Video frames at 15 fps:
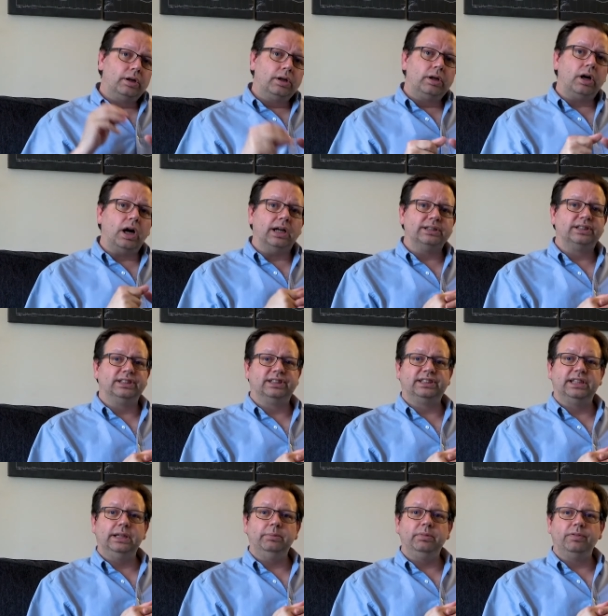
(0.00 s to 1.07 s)
causes
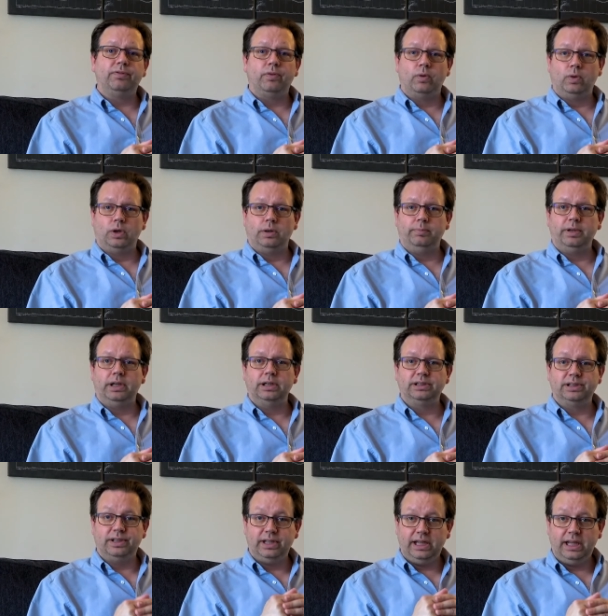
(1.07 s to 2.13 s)
steam to form
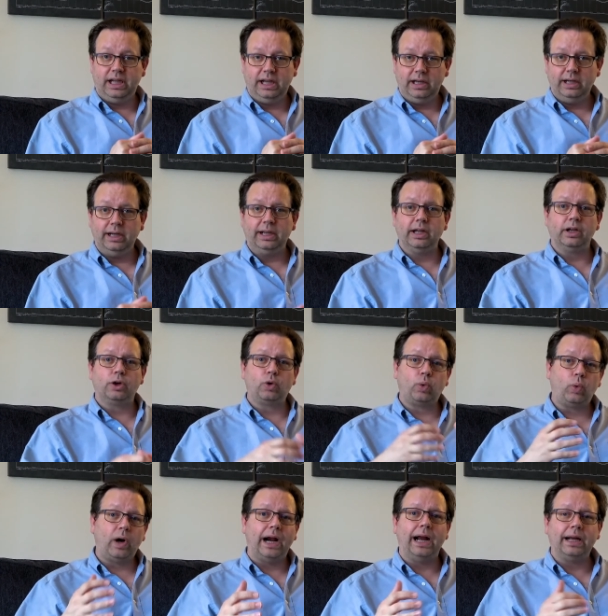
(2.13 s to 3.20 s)
because of the heat, and can
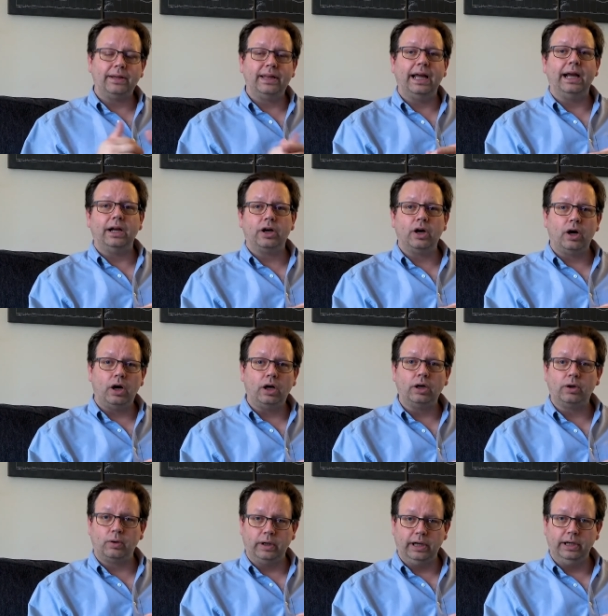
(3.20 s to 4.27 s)
crack that
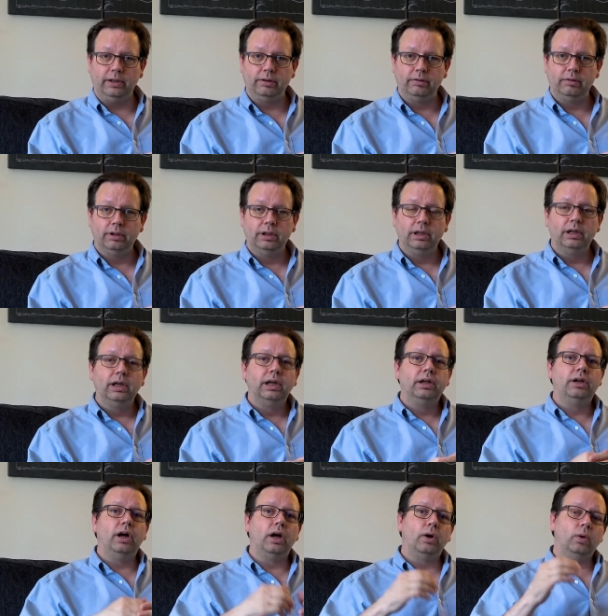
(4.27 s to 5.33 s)
concrete
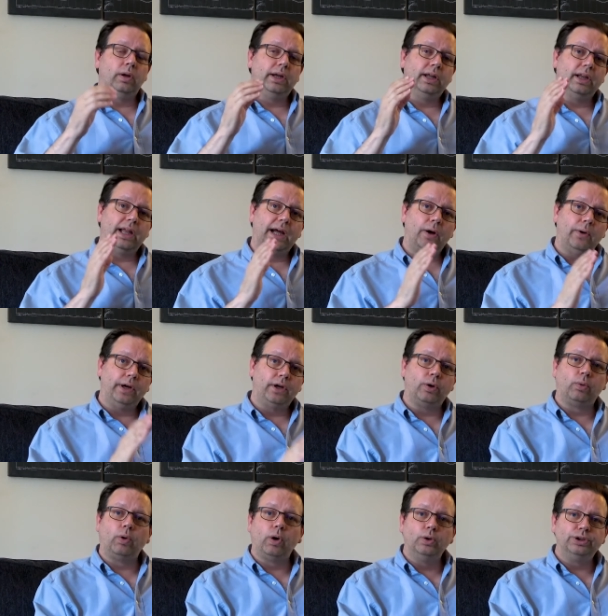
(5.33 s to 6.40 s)
not only allowing
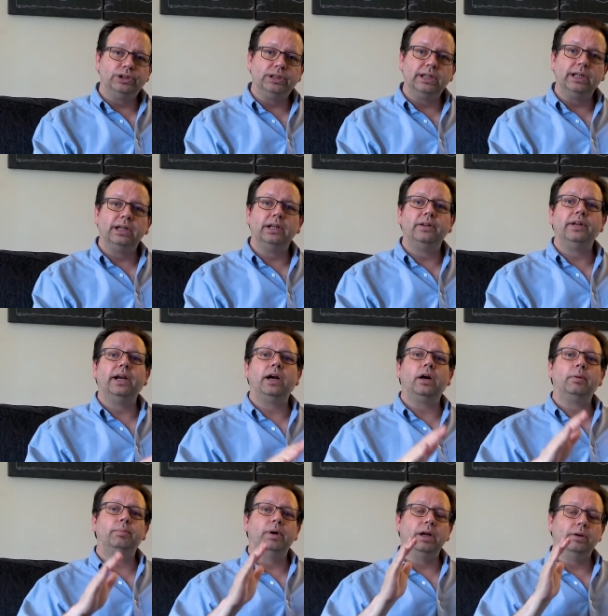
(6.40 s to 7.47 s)
corrosion to get in
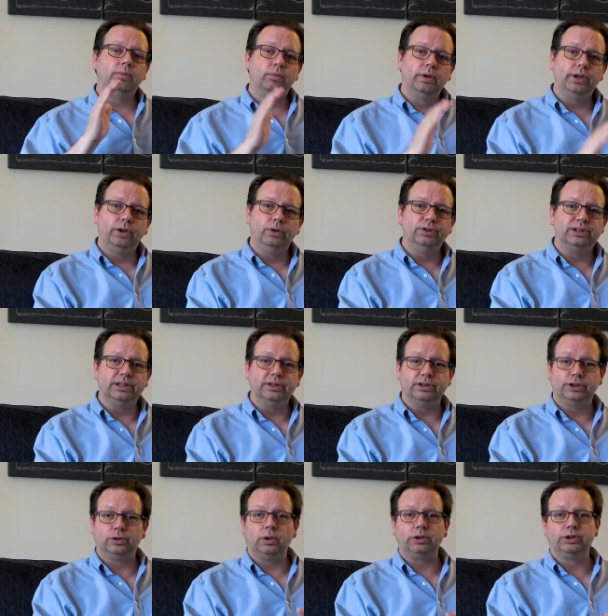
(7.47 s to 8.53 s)
there, but reducing the
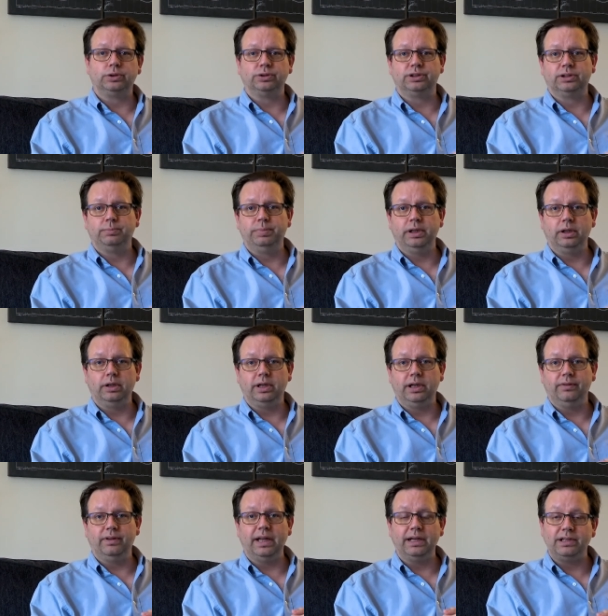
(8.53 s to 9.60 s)
structural stability
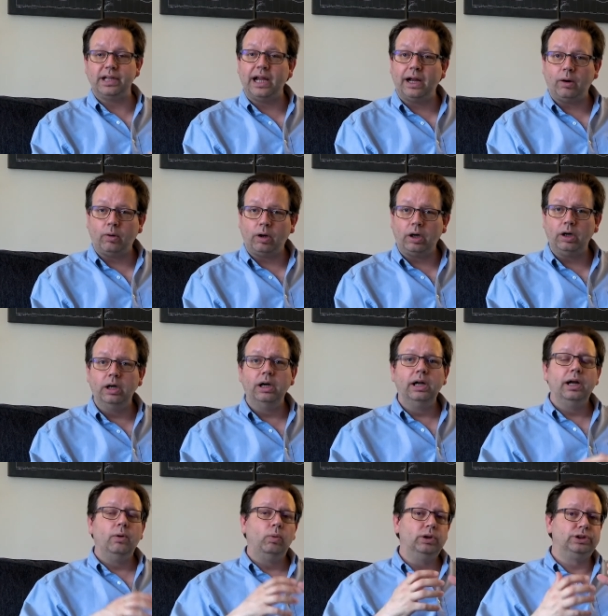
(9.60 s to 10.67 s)
of that tower,
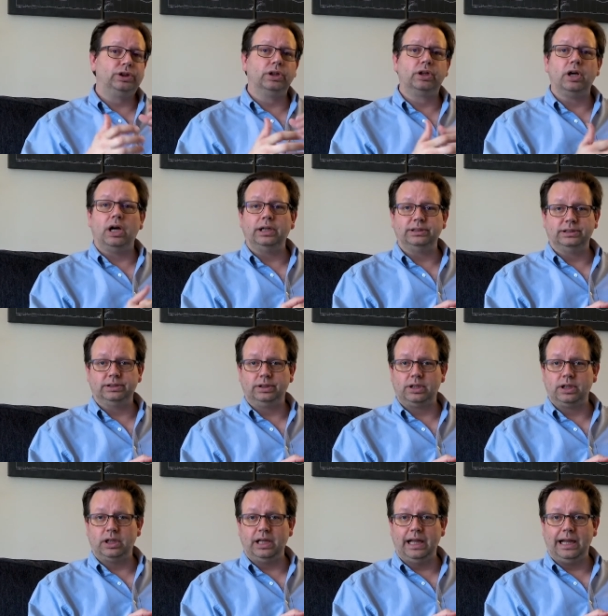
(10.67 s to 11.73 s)
which could cause it to
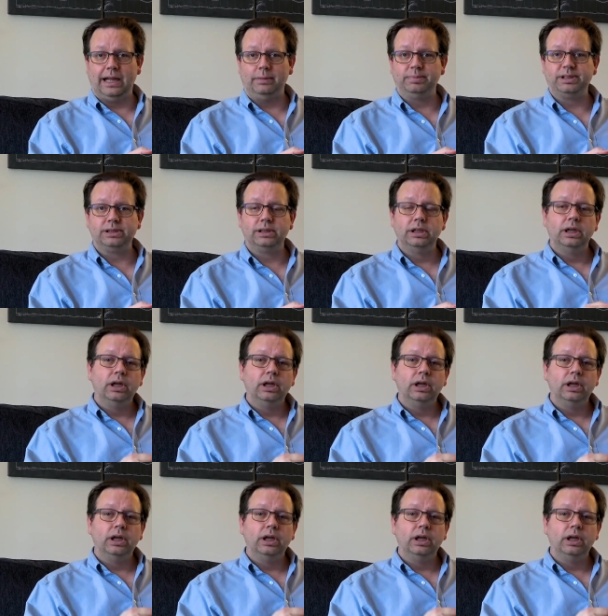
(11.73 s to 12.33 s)
collapse.